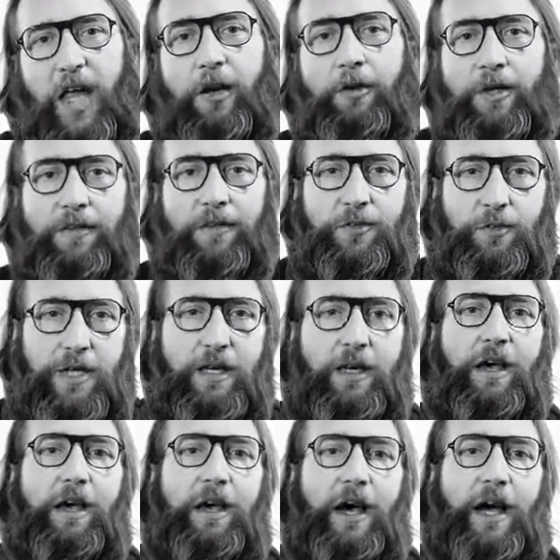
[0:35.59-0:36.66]
Earlier this
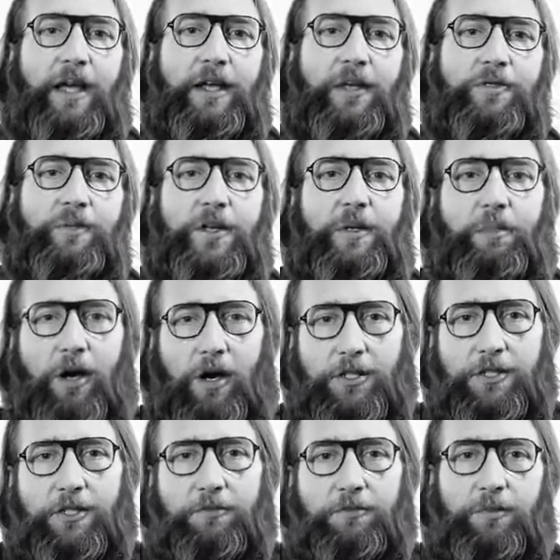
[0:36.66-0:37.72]
week, I announced my
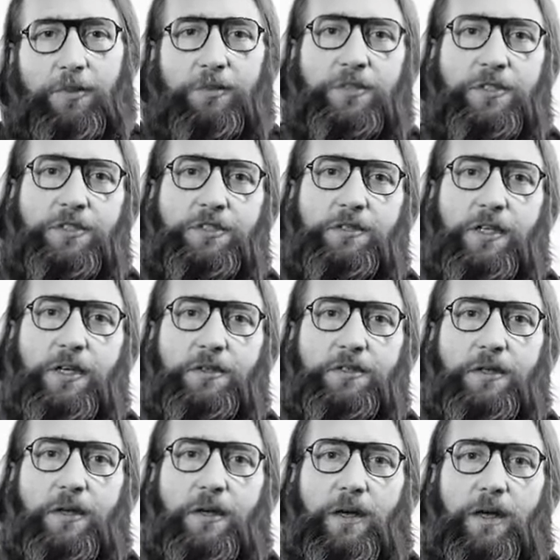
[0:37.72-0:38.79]
departure from PUBG Studios.